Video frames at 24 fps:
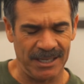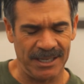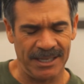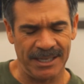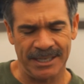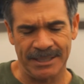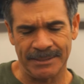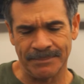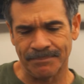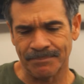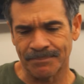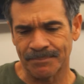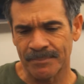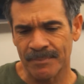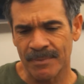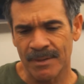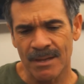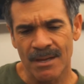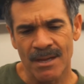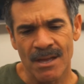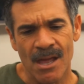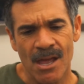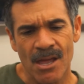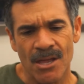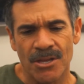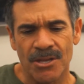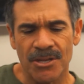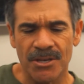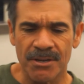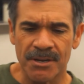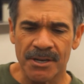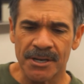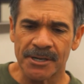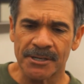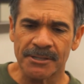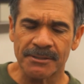Um,
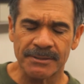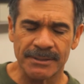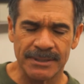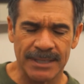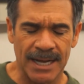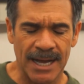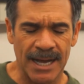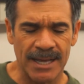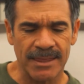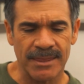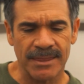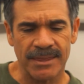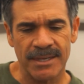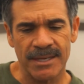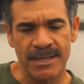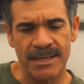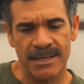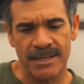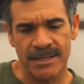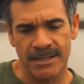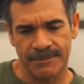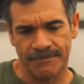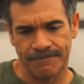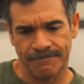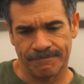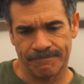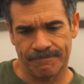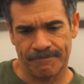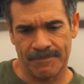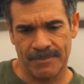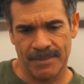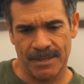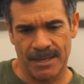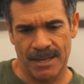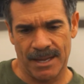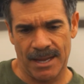you know, I think
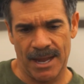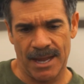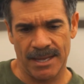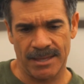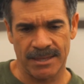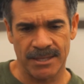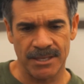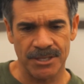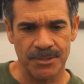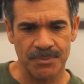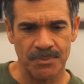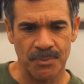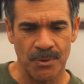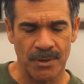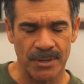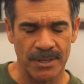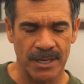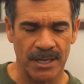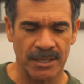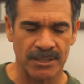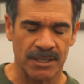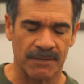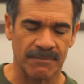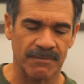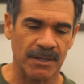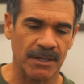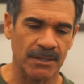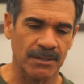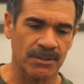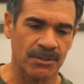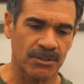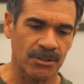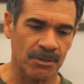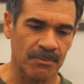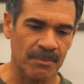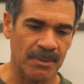at this point, gosh, I've done
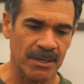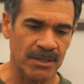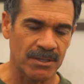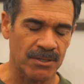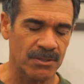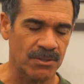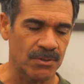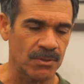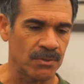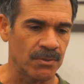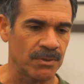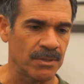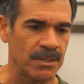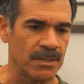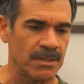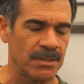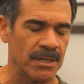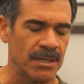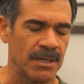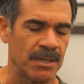so many stories.